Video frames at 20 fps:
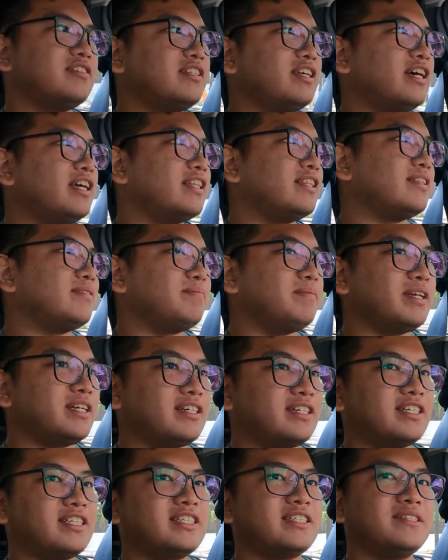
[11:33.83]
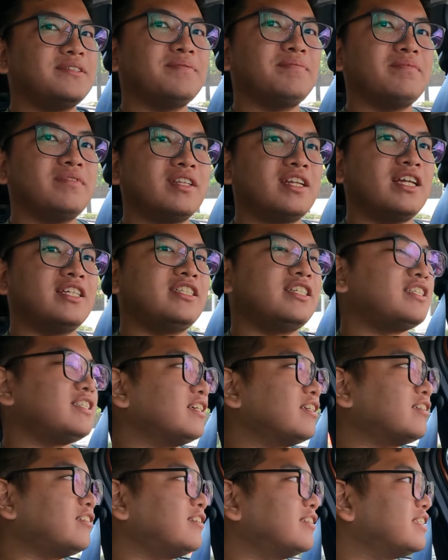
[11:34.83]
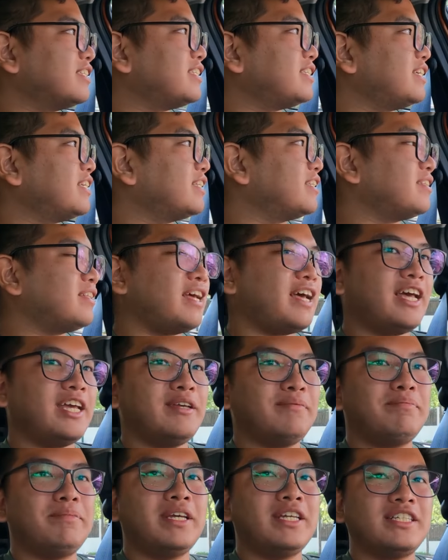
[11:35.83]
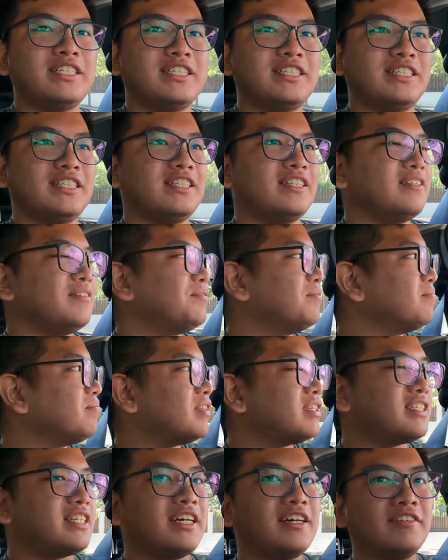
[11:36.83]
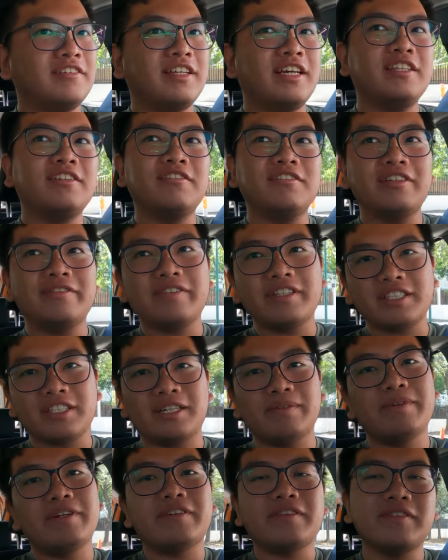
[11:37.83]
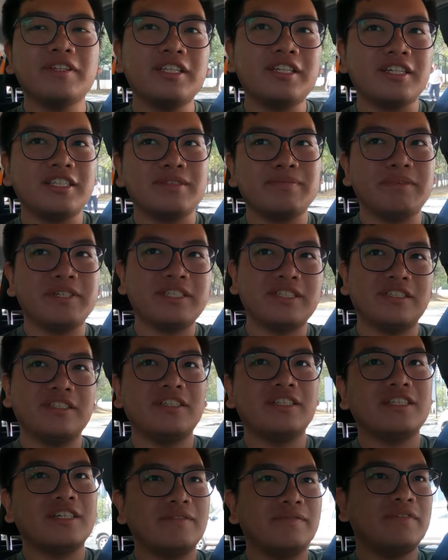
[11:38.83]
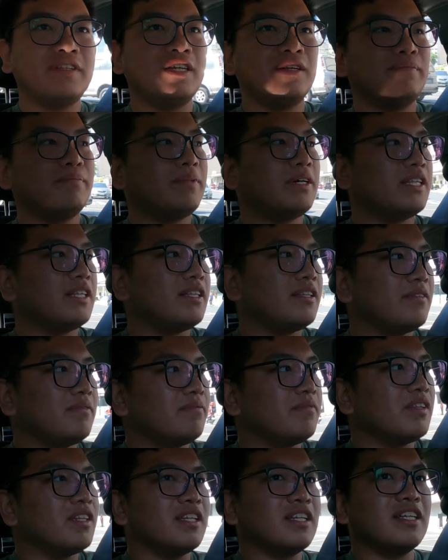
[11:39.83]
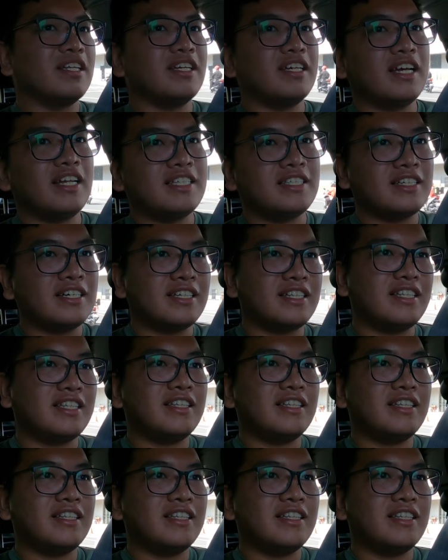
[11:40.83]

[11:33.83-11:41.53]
to that because it's just a constant high-pitched sound. I don't know if it's coming from the transmission or something, but it's not